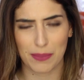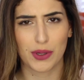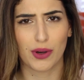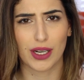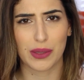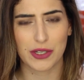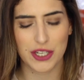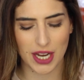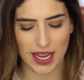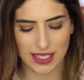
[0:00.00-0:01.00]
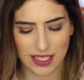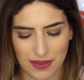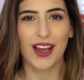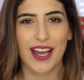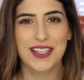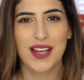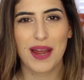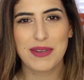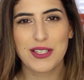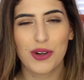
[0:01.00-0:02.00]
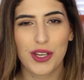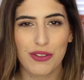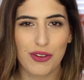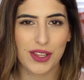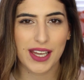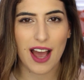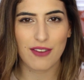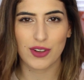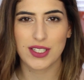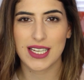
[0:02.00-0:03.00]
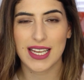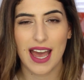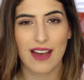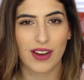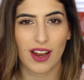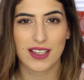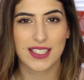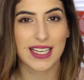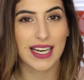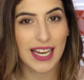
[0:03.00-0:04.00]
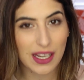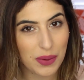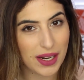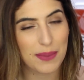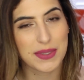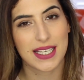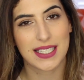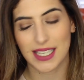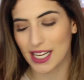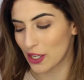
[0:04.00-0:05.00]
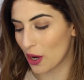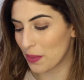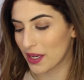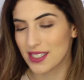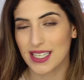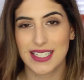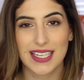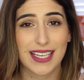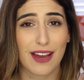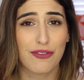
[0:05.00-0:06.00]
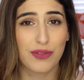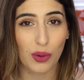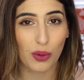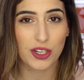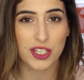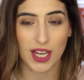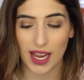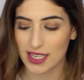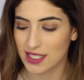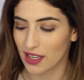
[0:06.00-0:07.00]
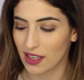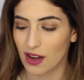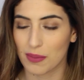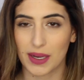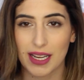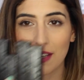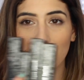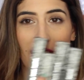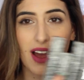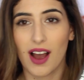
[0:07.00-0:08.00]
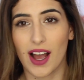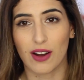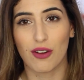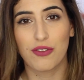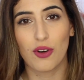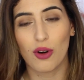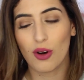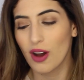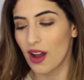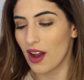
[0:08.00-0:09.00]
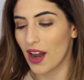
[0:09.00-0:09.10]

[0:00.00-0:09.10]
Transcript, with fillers: that Pure Hollywood shade. Okay, so let me talk you through the Kat Von D Everlasting Liquid Lipsticks that I got, because I did get four shades. I can't believe I got four.